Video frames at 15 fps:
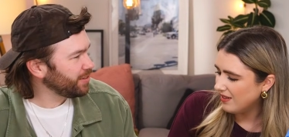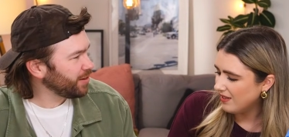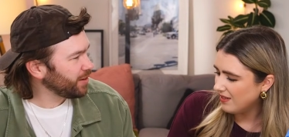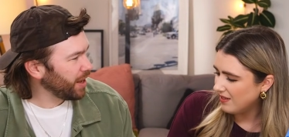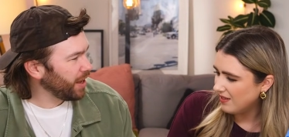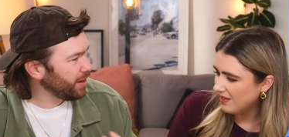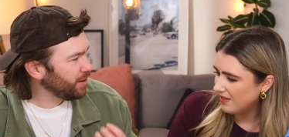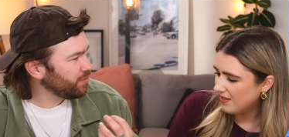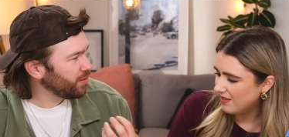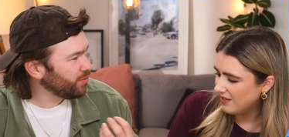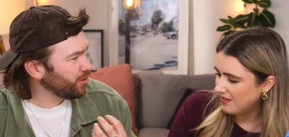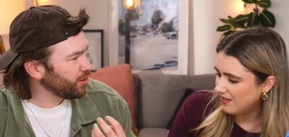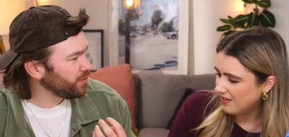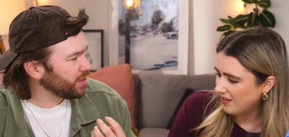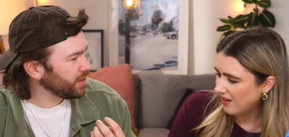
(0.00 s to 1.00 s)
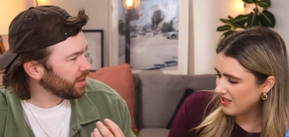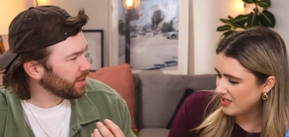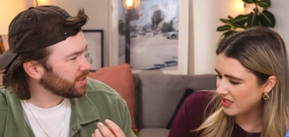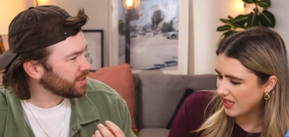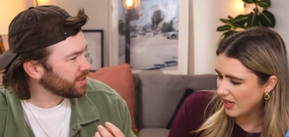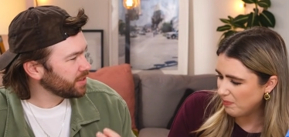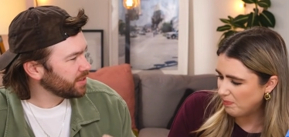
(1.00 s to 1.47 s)
Speaker 1: You don't get any of the fruitiness.
Speaker 2: I
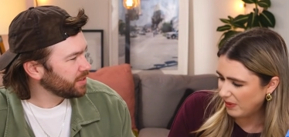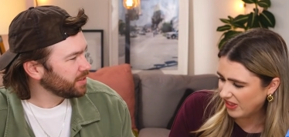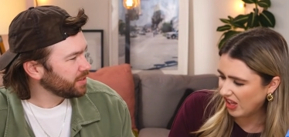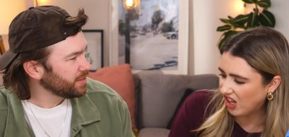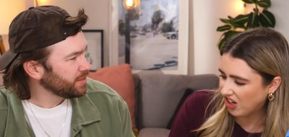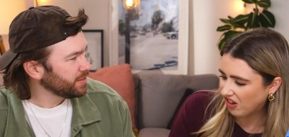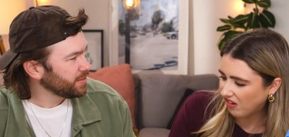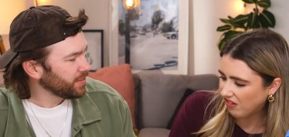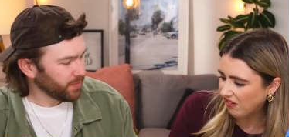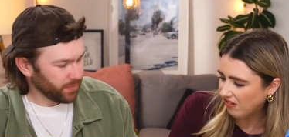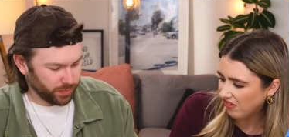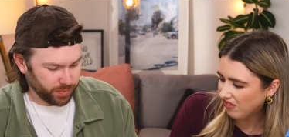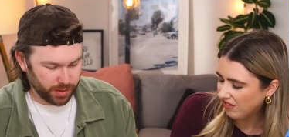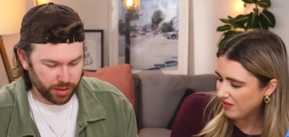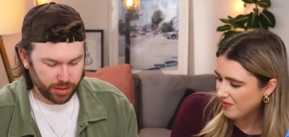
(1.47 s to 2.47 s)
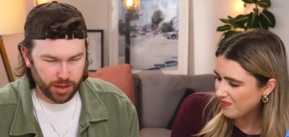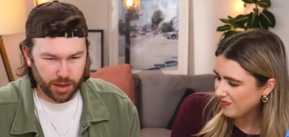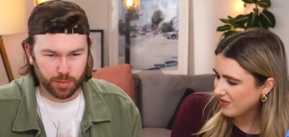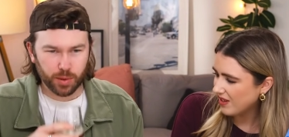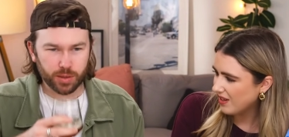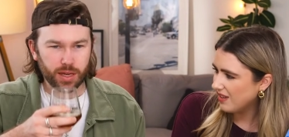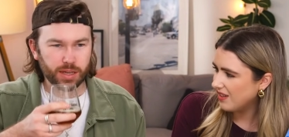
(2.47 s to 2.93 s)
just get bitter.
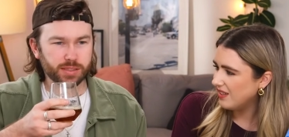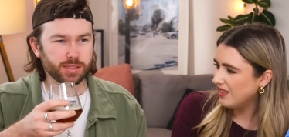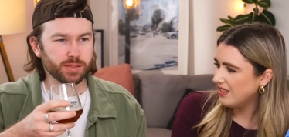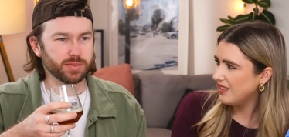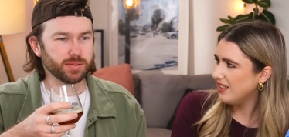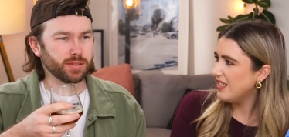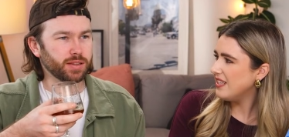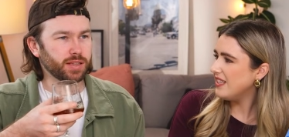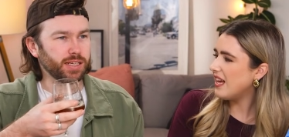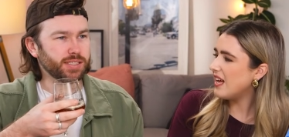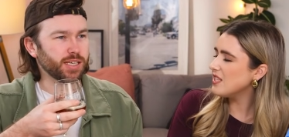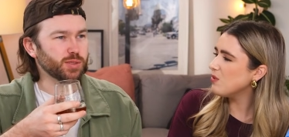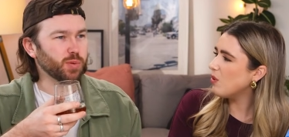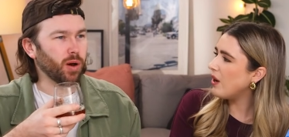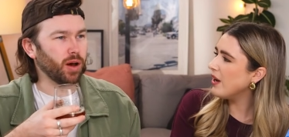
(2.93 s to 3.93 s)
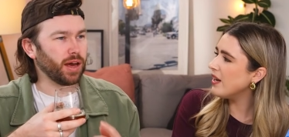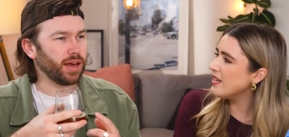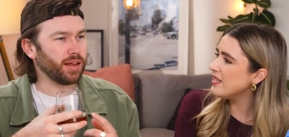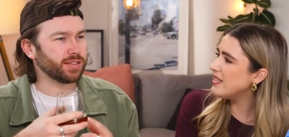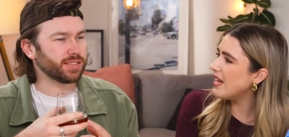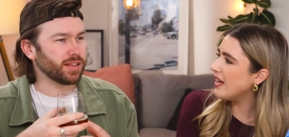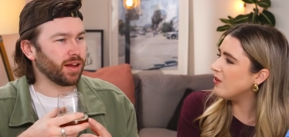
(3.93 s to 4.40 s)
Speaker 1: Okay, well that's
Speaker 2: this is what
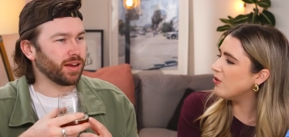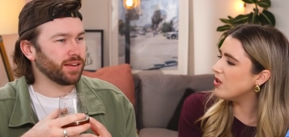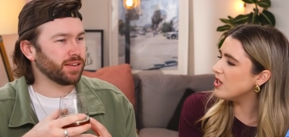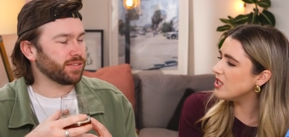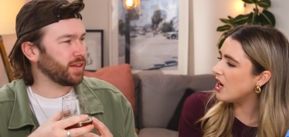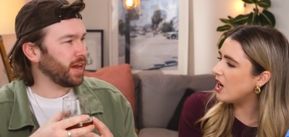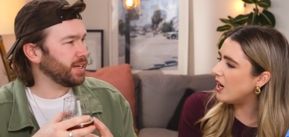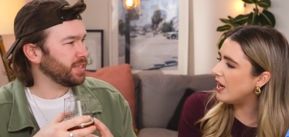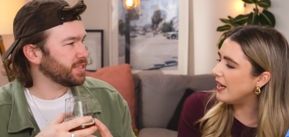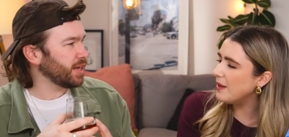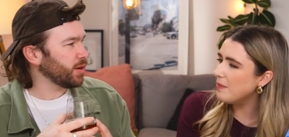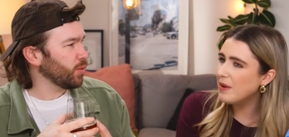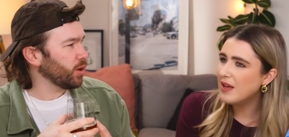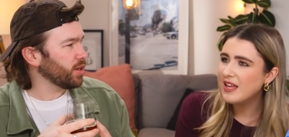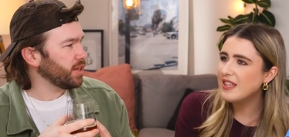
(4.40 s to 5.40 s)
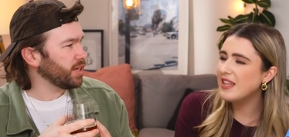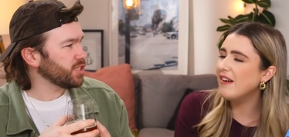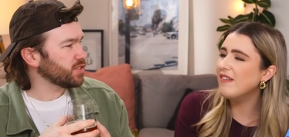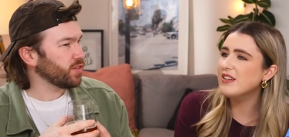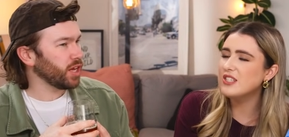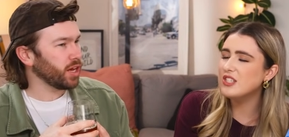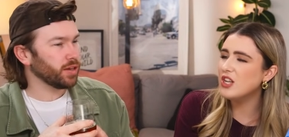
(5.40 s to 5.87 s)
it's like tasting one of these
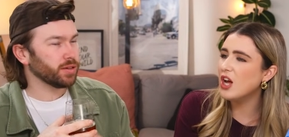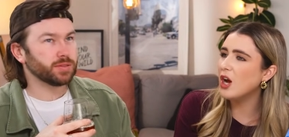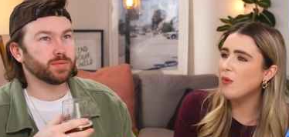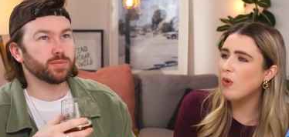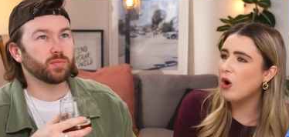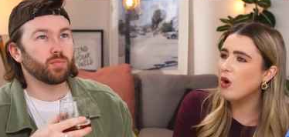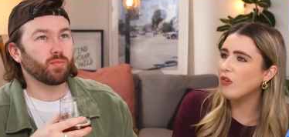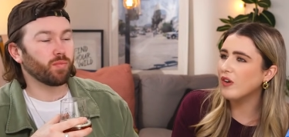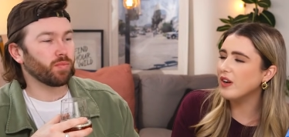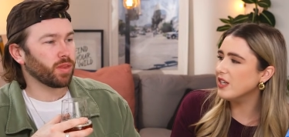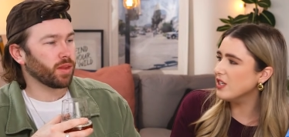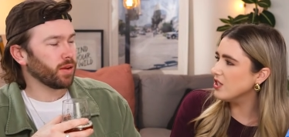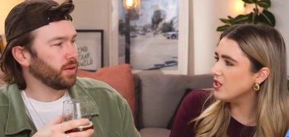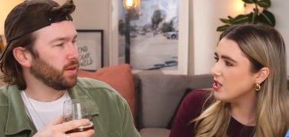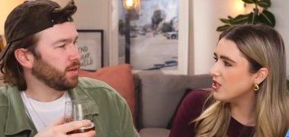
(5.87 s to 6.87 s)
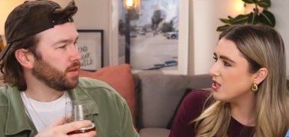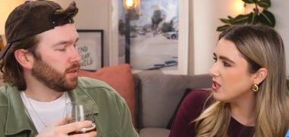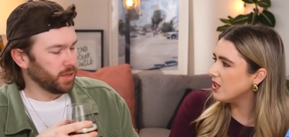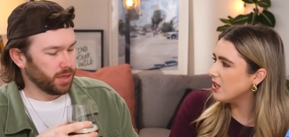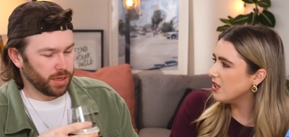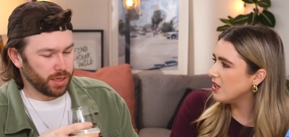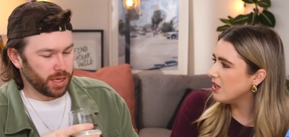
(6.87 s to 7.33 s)
for you. There is no orange.
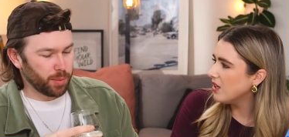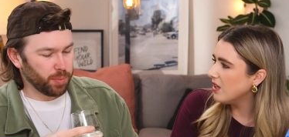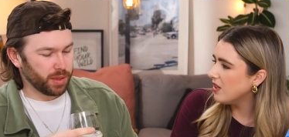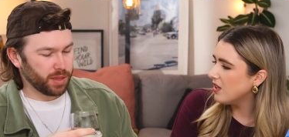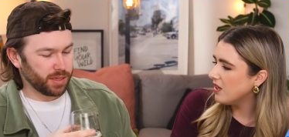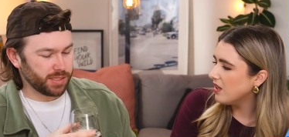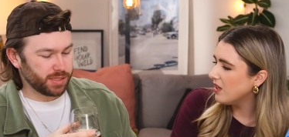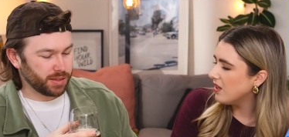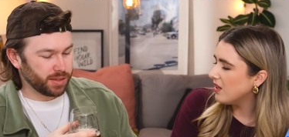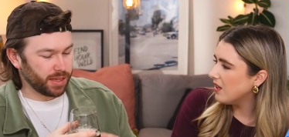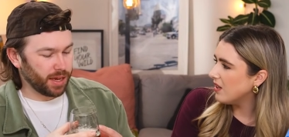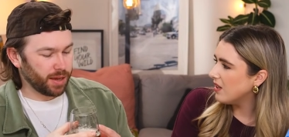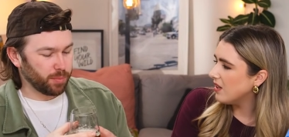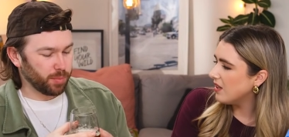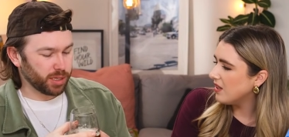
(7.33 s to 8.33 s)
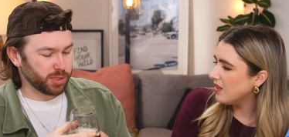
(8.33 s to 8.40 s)
Speaker 1: Yeah, but this that